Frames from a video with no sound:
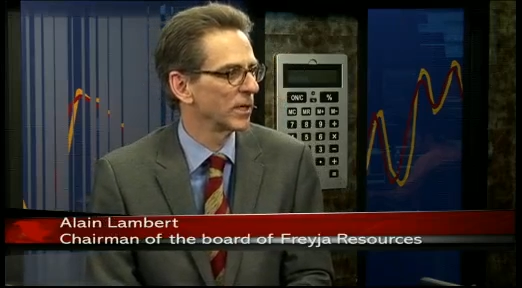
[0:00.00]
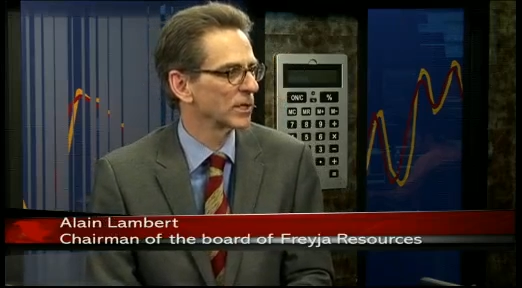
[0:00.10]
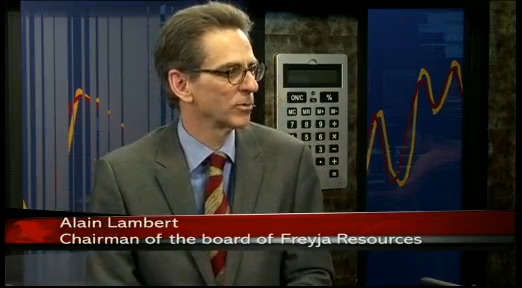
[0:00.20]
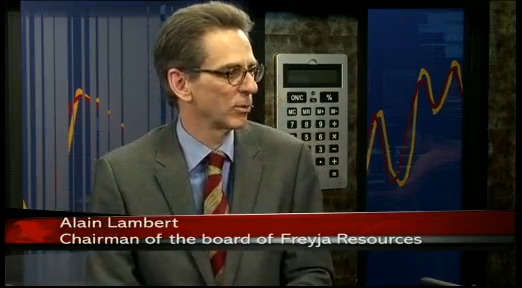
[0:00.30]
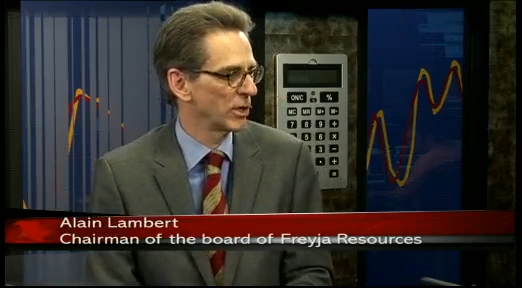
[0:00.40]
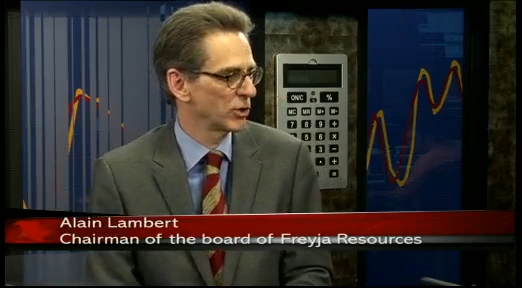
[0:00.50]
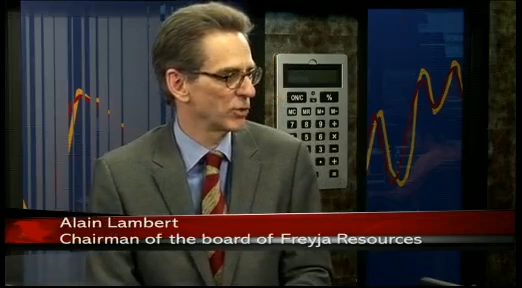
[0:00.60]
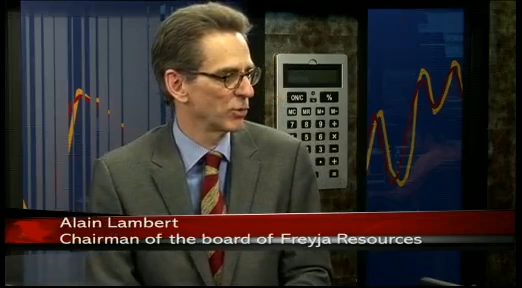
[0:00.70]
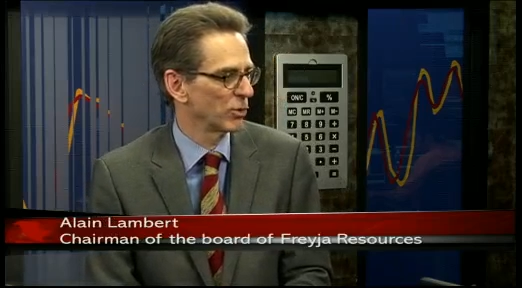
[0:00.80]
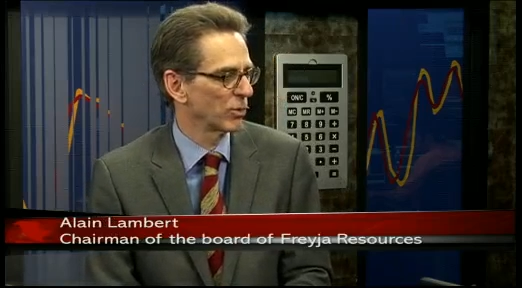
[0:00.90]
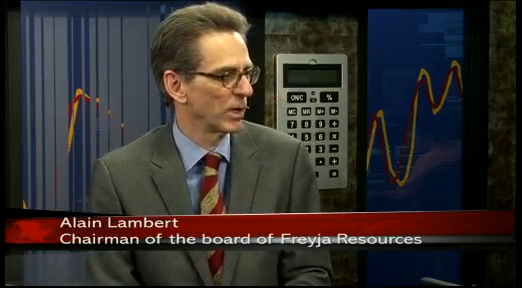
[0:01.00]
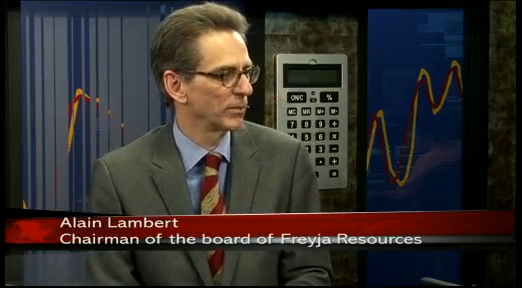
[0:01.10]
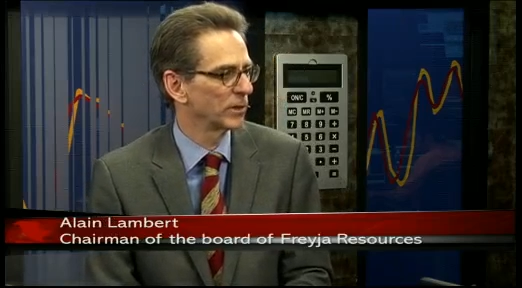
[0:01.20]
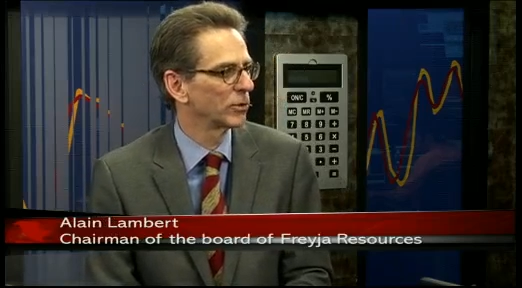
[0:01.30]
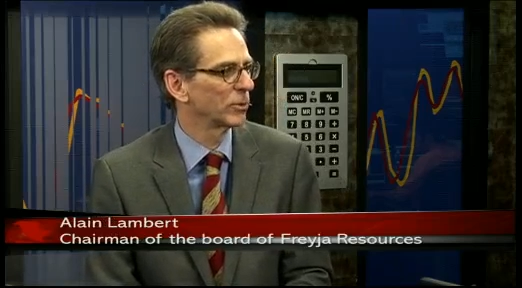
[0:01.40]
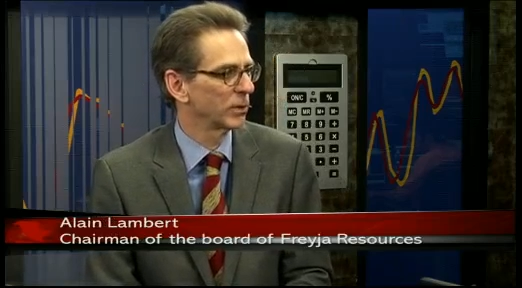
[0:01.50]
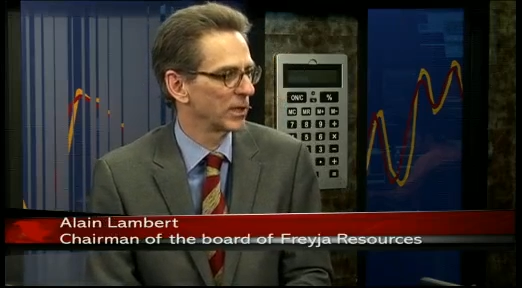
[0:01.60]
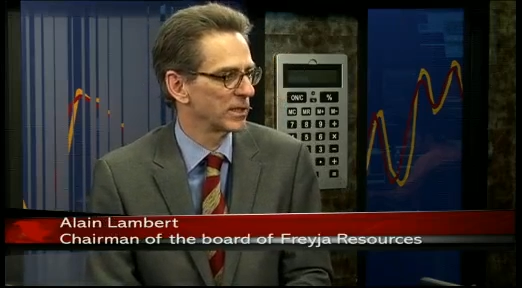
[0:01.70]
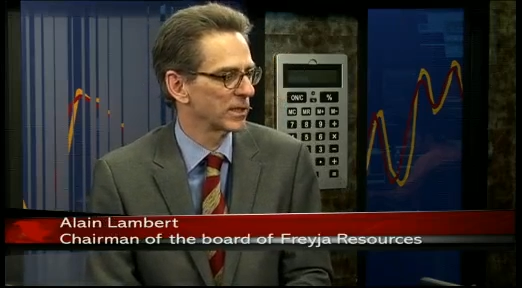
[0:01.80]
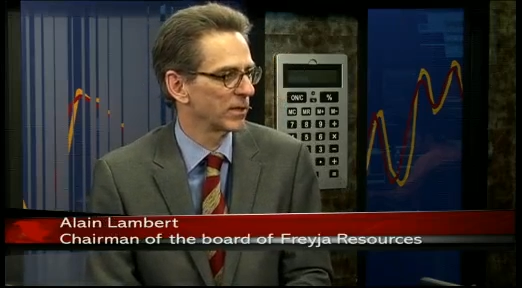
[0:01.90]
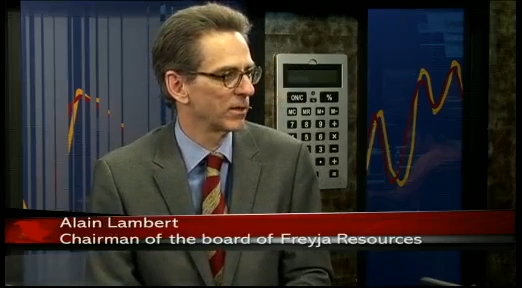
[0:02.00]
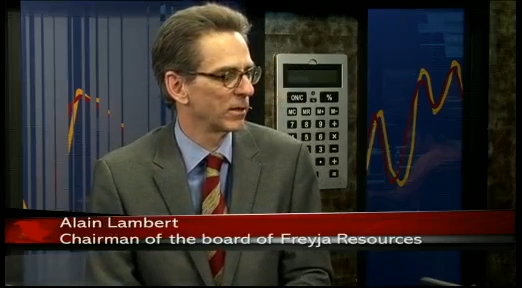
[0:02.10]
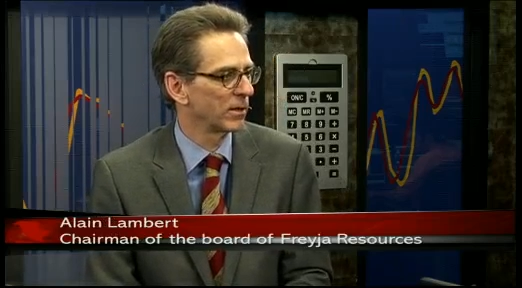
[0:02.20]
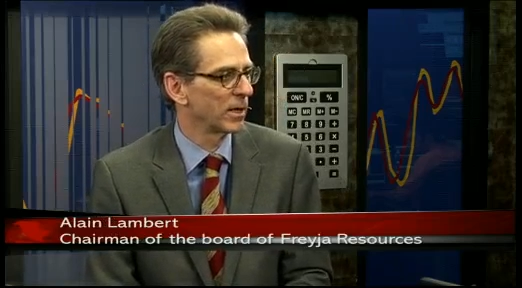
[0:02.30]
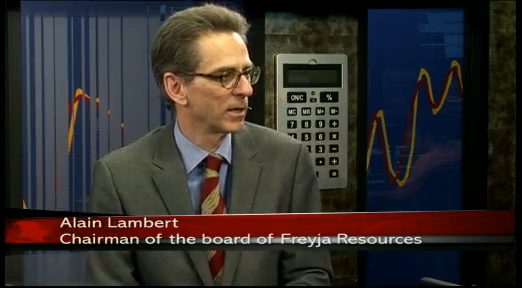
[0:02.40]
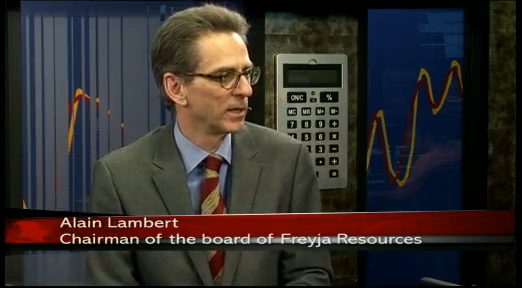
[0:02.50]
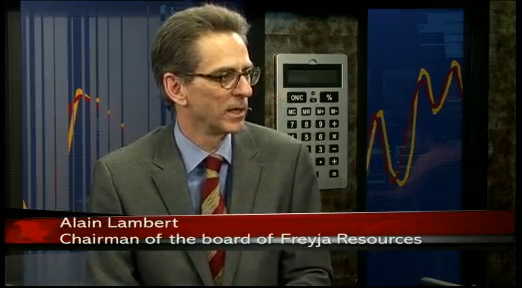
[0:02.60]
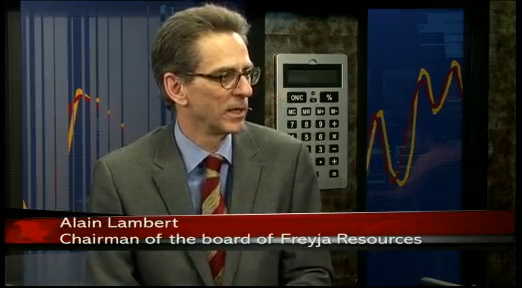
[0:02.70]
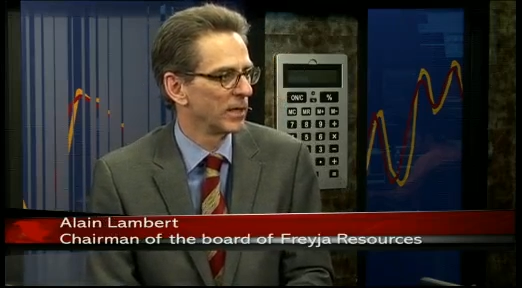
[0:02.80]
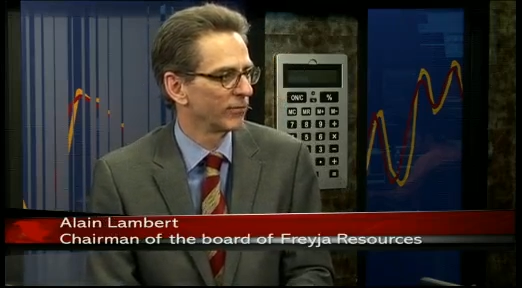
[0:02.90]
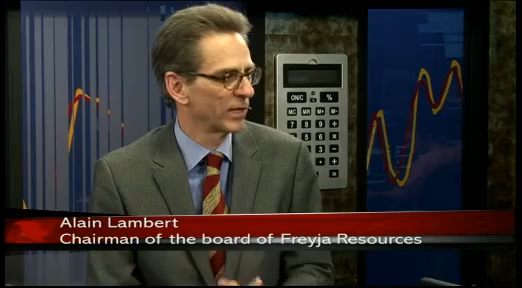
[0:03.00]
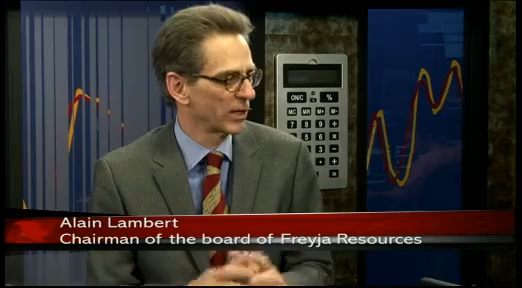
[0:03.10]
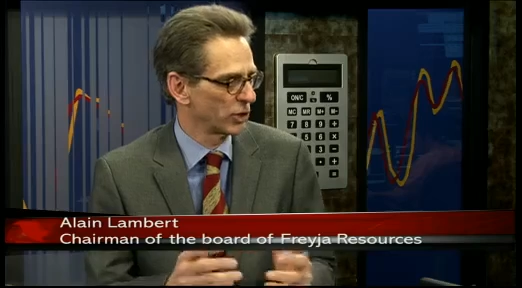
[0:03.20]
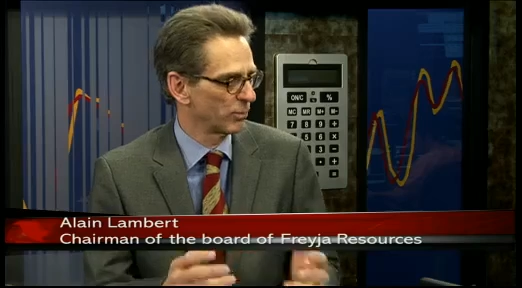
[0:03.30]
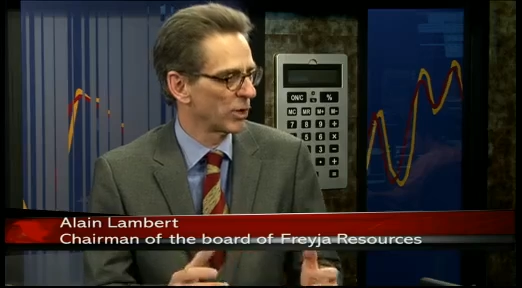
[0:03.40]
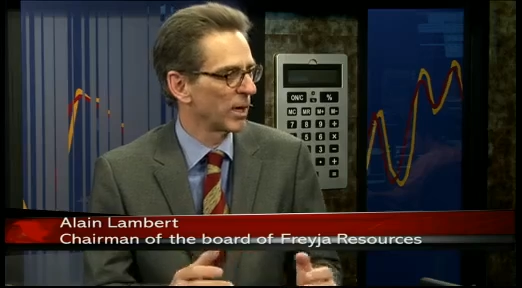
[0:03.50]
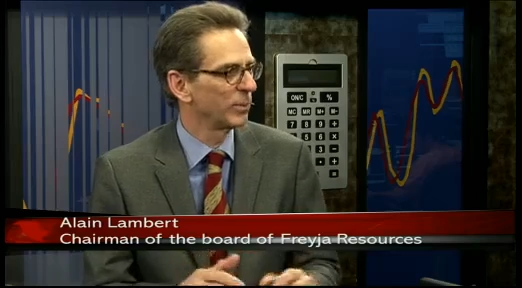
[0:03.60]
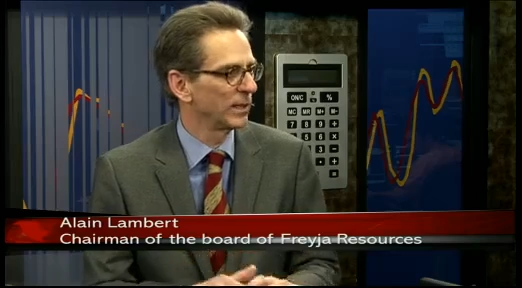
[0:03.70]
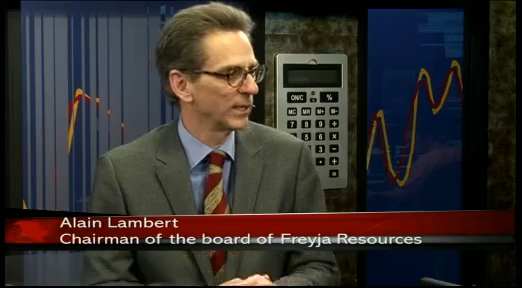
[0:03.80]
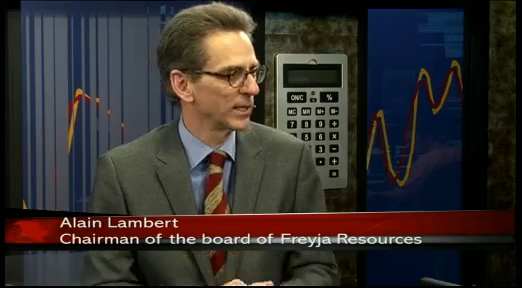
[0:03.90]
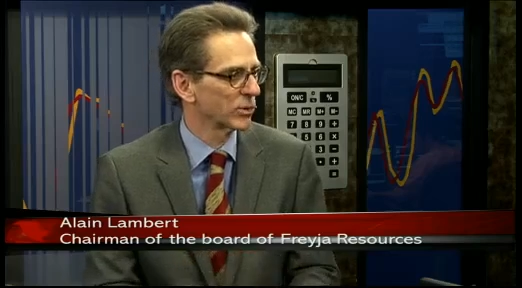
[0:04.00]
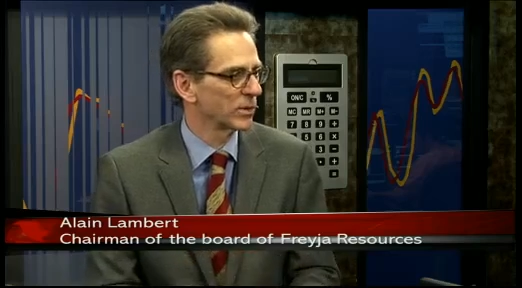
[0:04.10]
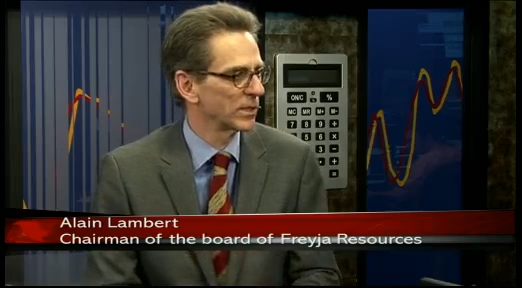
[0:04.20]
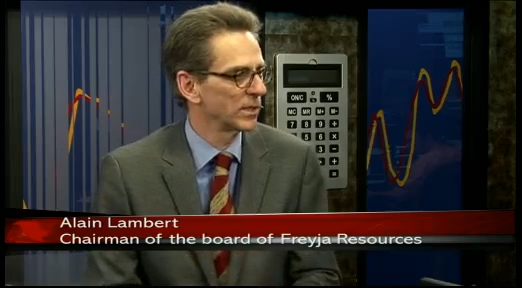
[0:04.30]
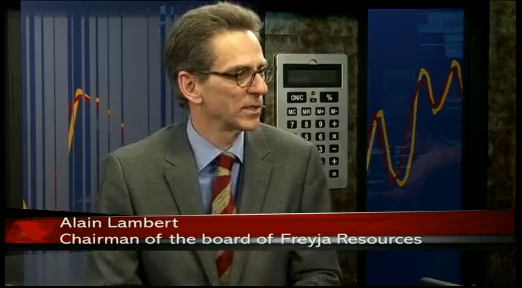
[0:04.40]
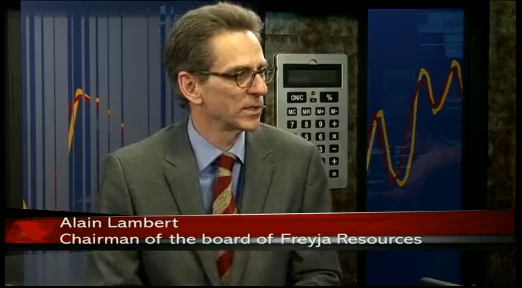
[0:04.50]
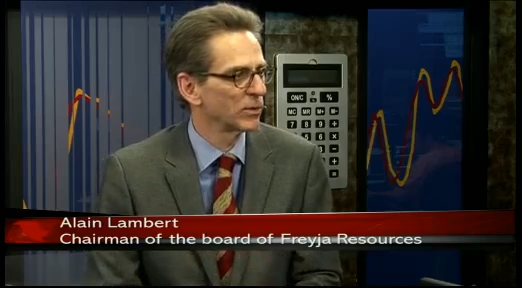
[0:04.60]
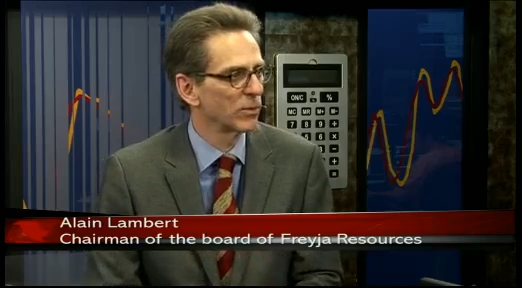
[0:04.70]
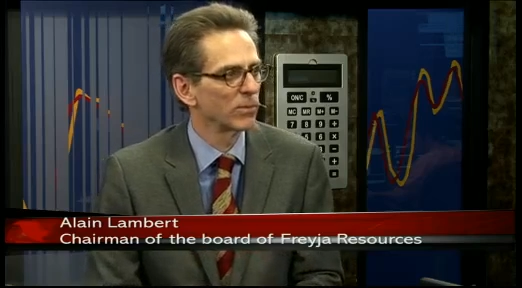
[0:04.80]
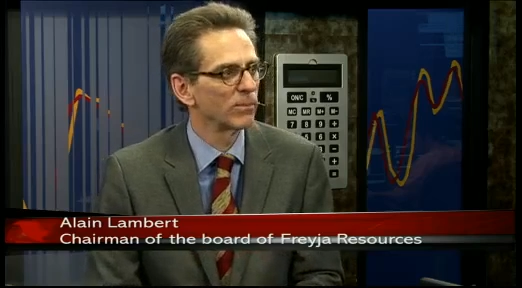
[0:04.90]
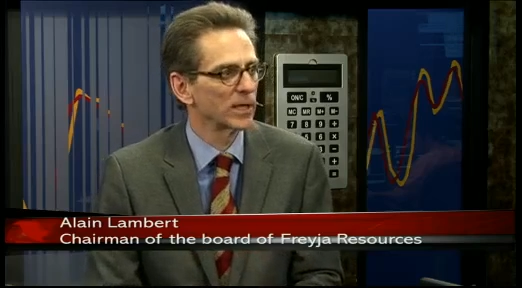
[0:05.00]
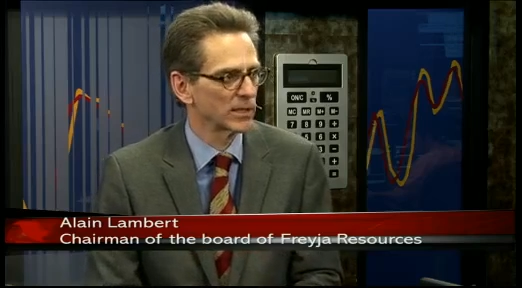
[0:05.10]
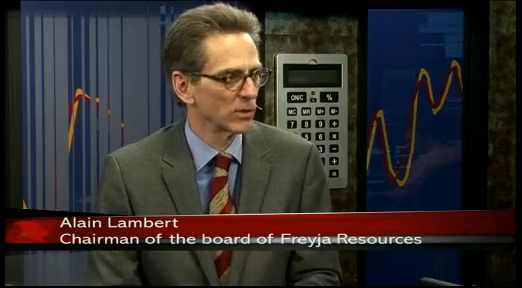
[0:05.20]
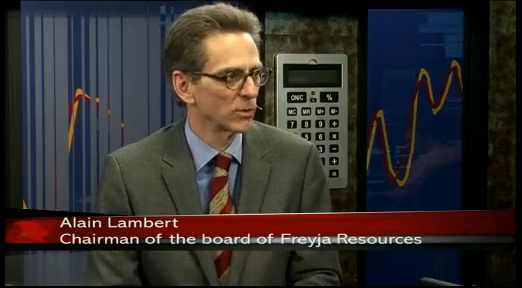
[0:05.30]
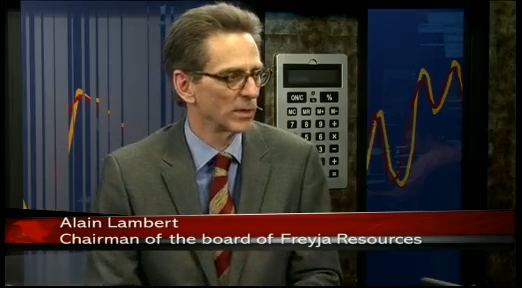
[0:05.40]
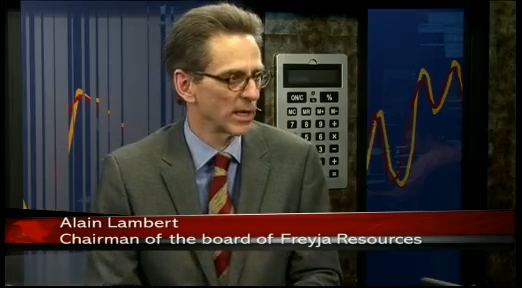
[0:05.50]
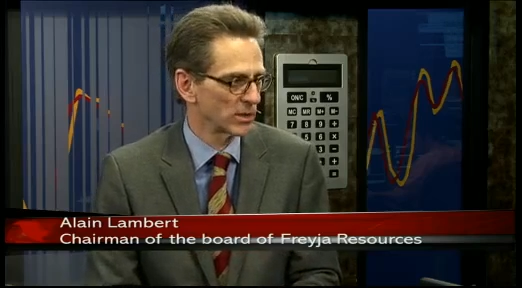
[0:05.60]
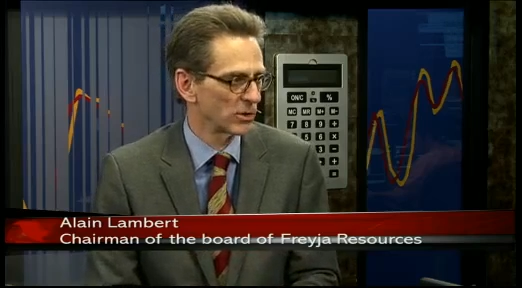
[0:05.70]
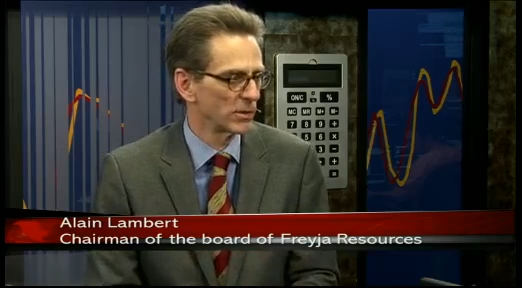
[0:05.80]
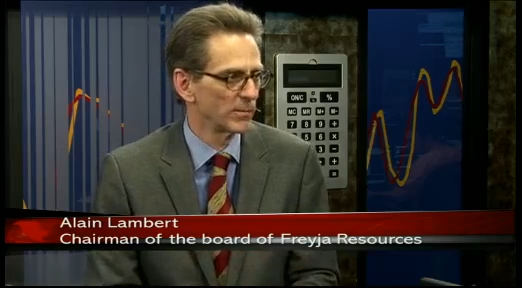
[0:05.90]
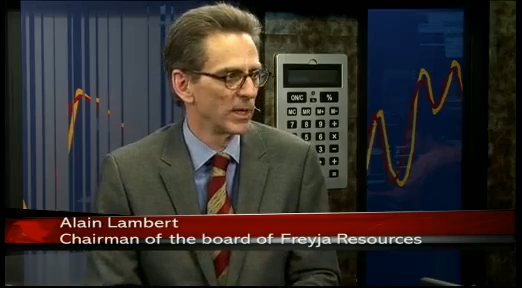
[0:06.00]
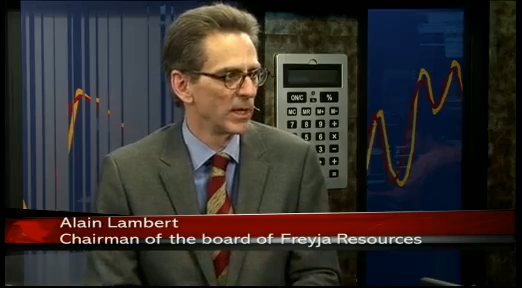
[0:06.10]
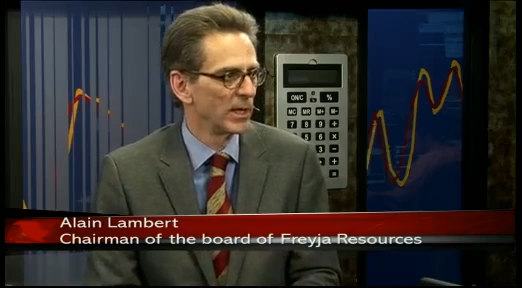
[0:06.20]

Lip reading: exploration program that took place at our flagship property, Las Cristinas in northern Mexico last year.